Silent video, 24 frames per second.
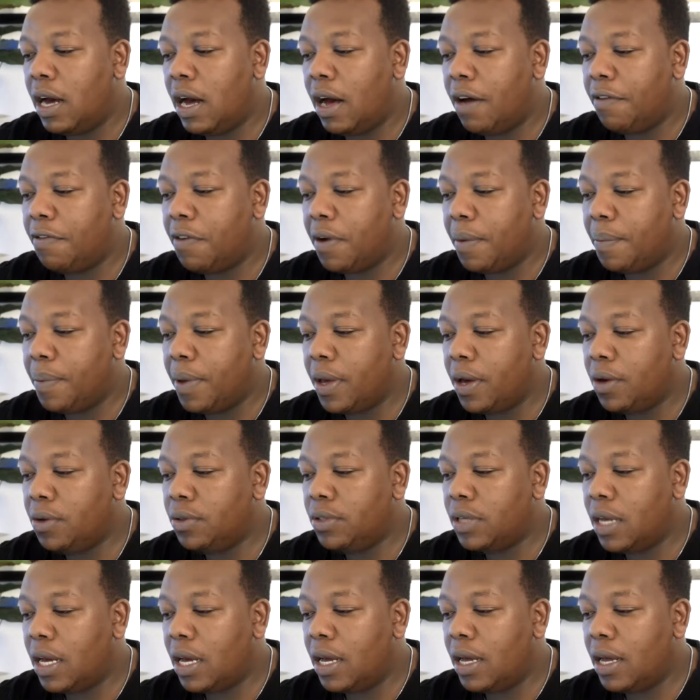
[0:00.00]
for
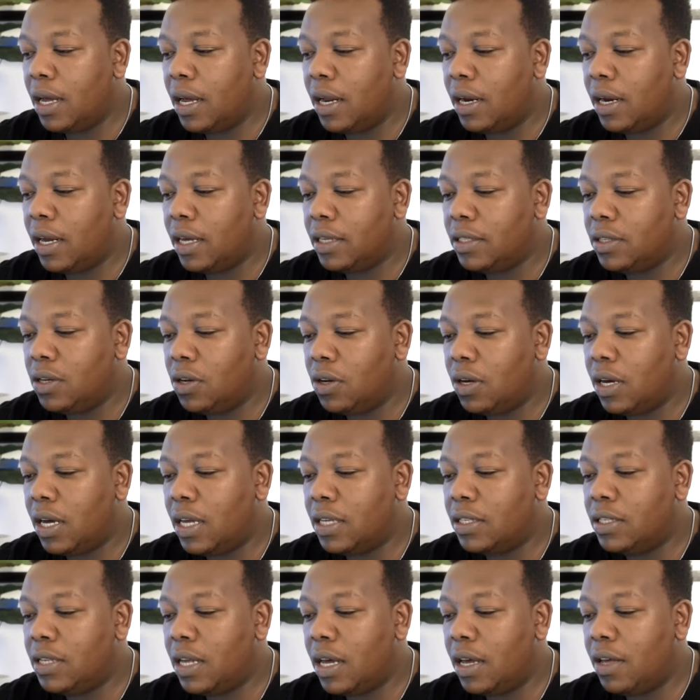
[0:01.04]
payout. And as long
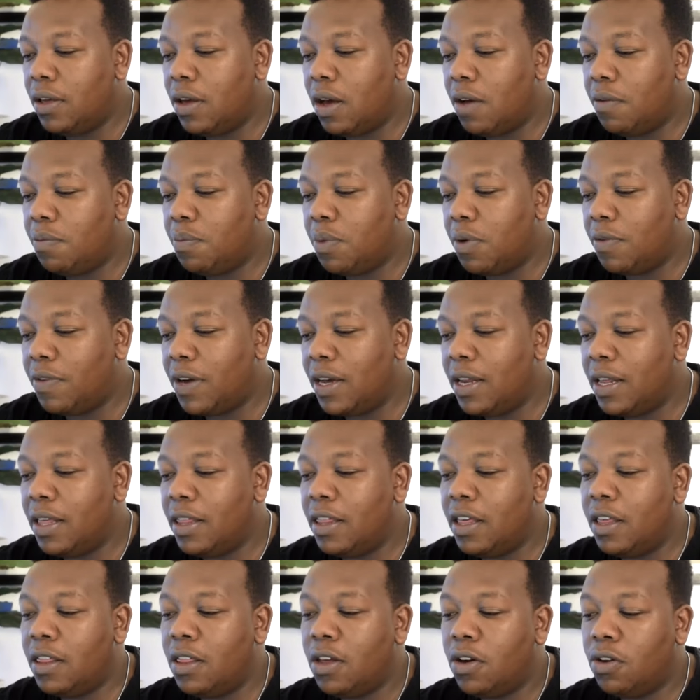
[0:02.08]
as you have provided
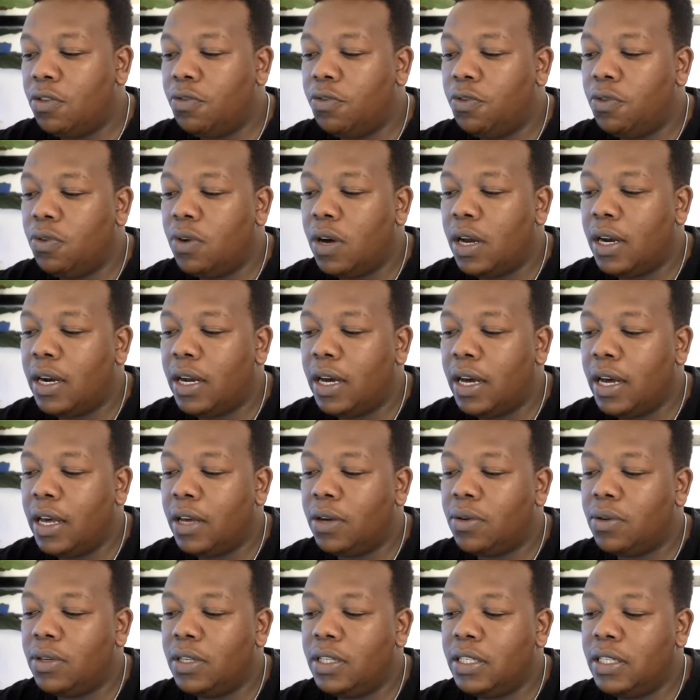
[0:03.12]
the thoughtful and high
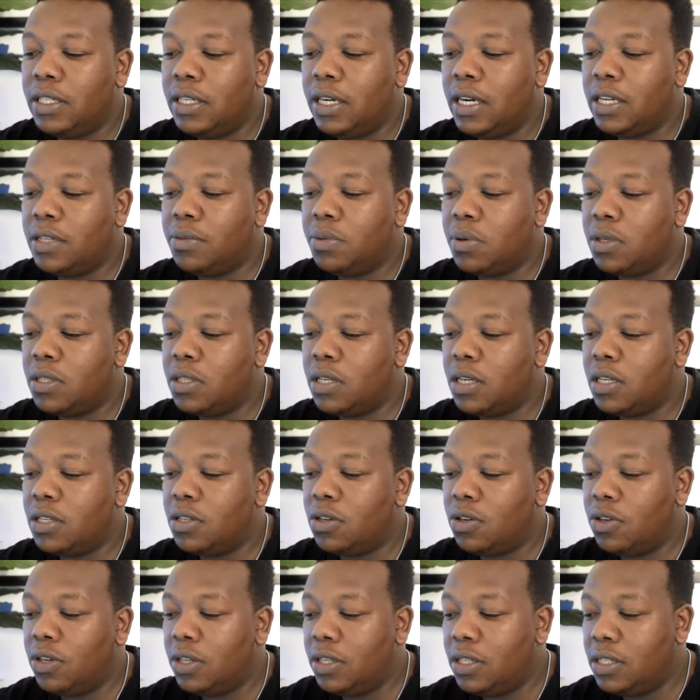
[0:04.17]
quality responses
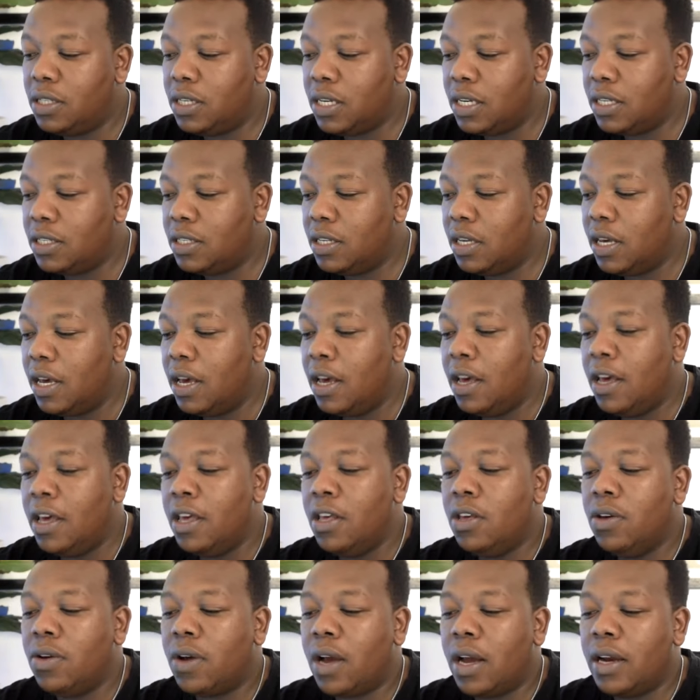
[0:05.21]
on each test,
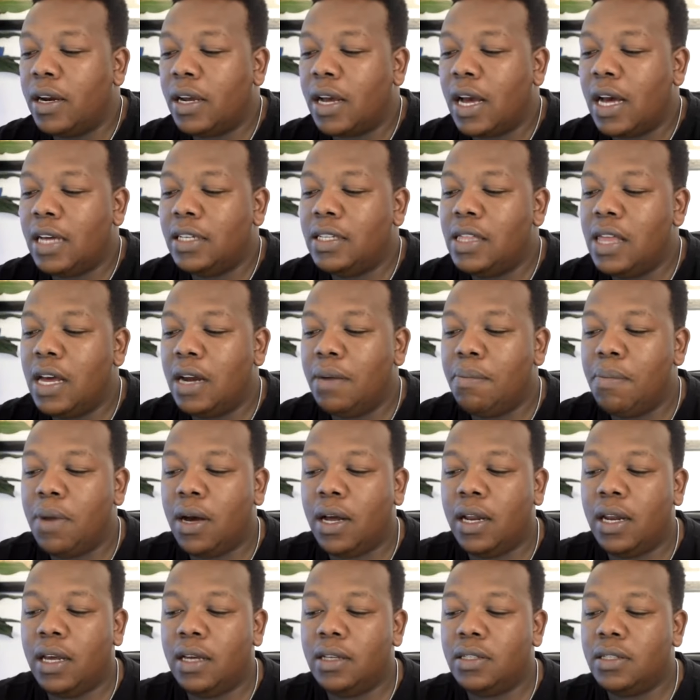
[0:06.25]
you can cash that
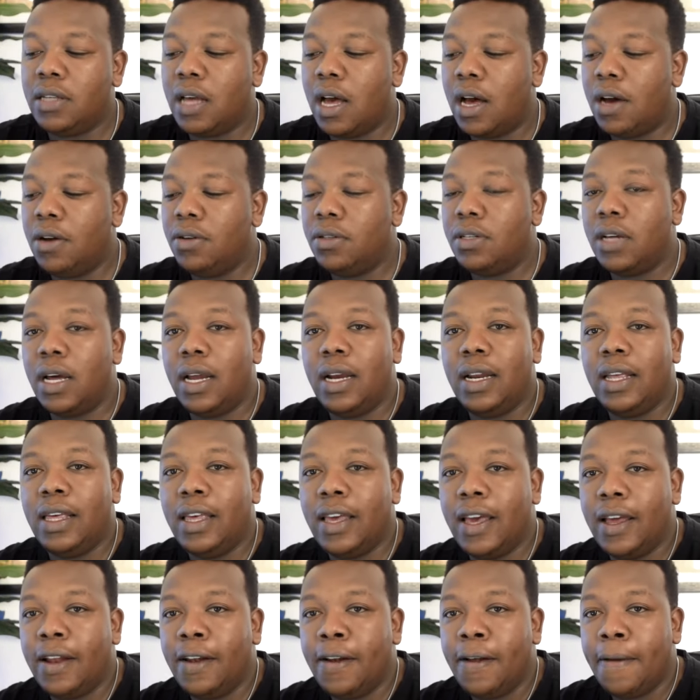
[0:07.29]
balance out and
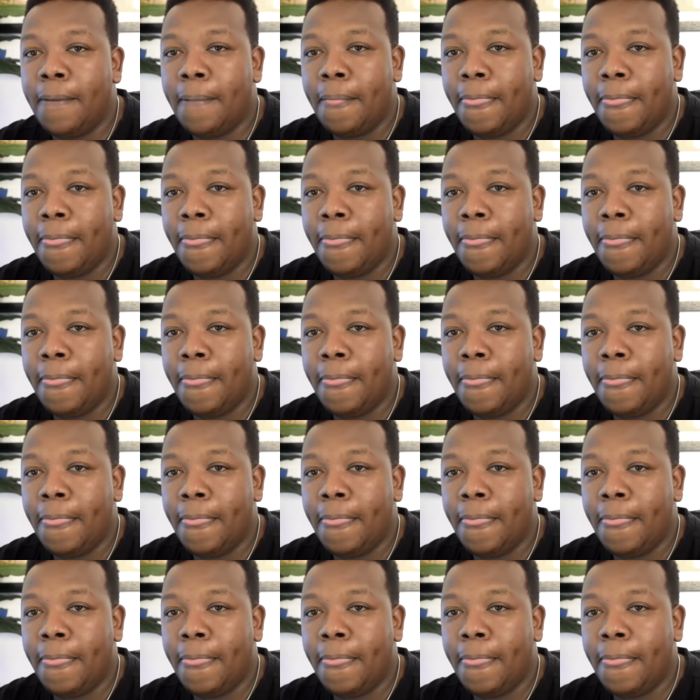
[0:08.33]
get